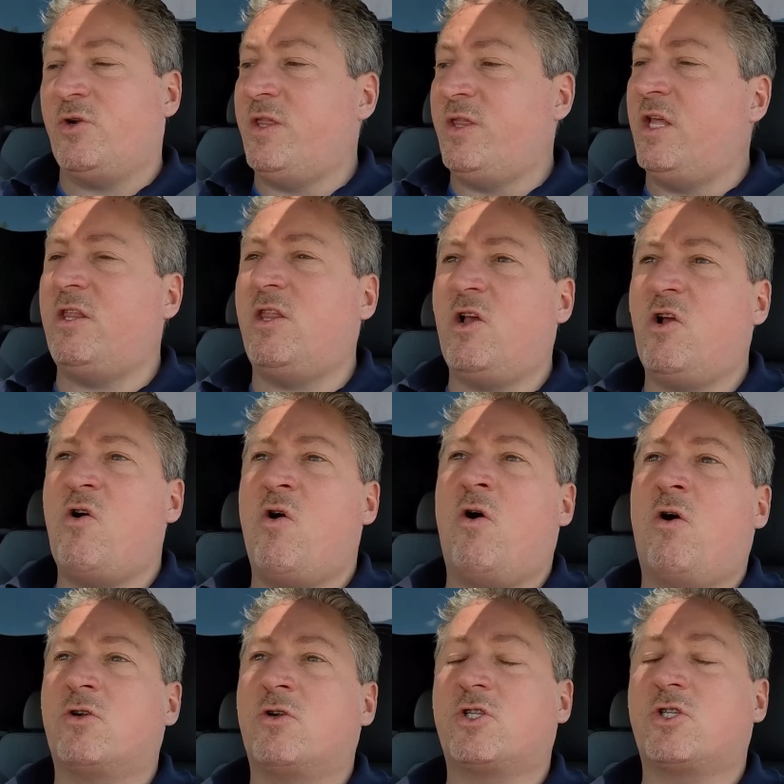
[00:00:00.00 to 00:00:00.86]
I think the
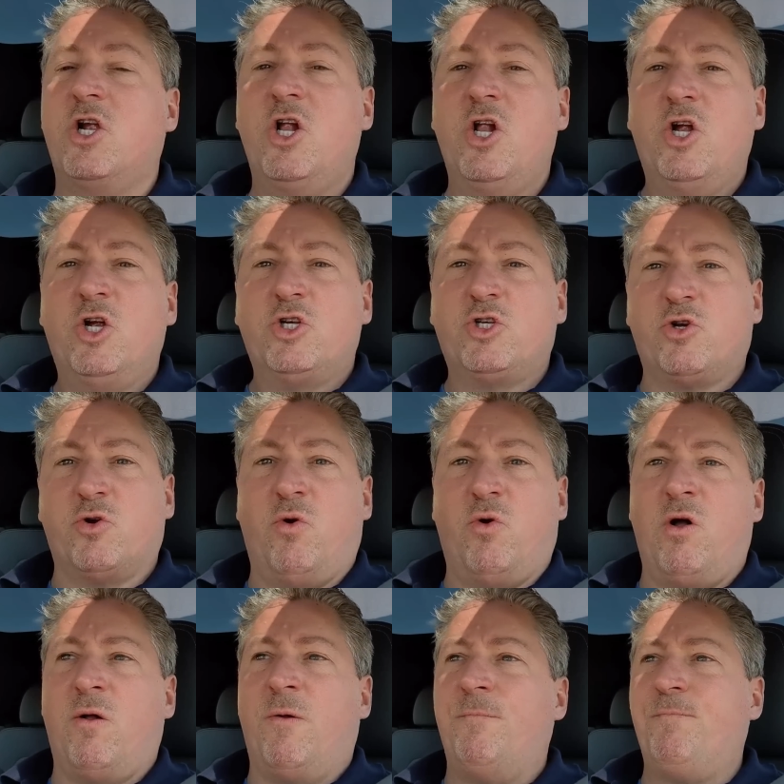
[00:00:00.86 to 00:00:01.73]
cars should
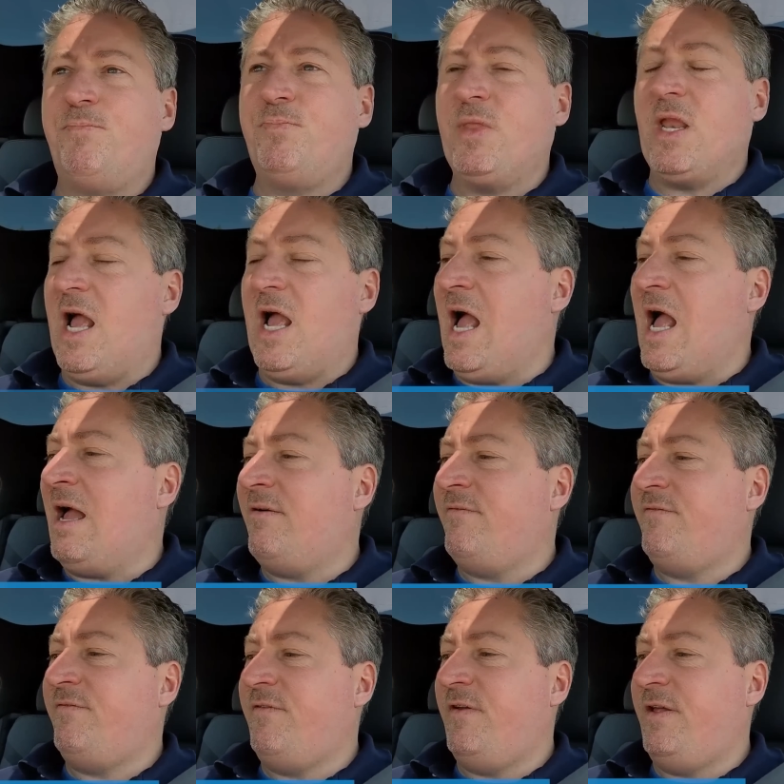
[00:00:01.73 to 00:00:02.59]
all have